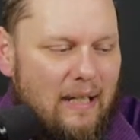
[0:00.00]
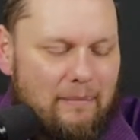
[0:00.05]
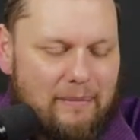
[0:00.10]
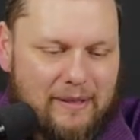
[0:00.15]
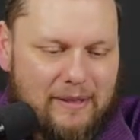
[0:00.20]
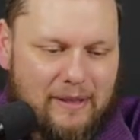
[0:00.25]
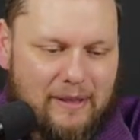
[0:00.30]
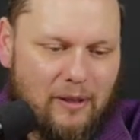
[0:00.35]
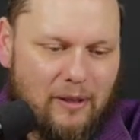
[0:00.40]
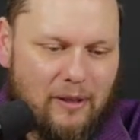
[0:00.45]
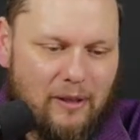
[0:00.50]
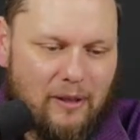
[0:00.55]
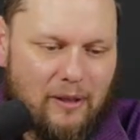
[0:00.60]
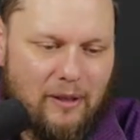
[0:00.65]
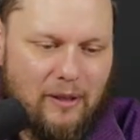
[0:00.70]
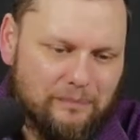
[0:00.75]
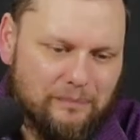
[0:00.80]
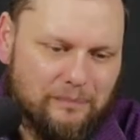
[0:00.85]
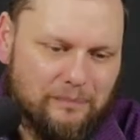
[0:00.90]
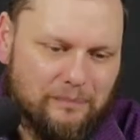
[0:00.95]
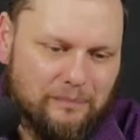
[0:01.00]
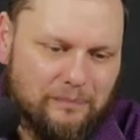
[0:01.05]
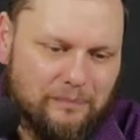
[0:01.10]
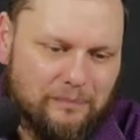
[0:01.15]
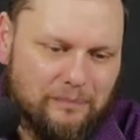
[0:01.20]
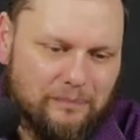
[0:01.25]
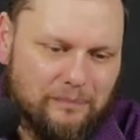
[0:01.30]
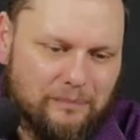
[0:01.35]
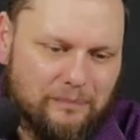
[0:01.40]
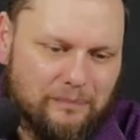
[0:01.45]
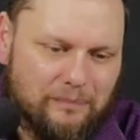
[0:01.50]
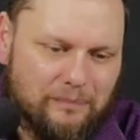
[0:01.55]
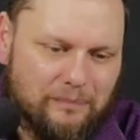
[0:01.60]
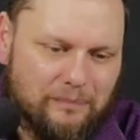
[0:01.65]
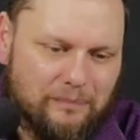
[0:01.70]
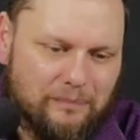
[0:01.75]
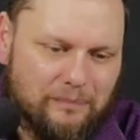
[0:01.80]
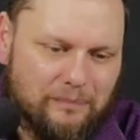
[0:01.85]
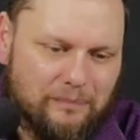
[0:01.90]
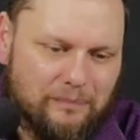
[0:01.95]
So I would
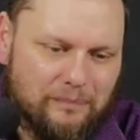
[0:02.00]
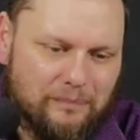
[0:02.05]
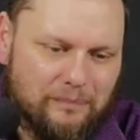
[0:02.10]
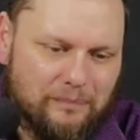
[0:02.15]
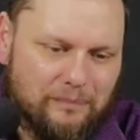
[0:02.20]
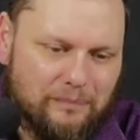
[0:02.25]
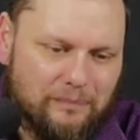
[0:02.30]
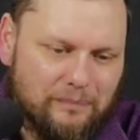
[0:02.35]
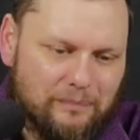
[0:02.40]
favor only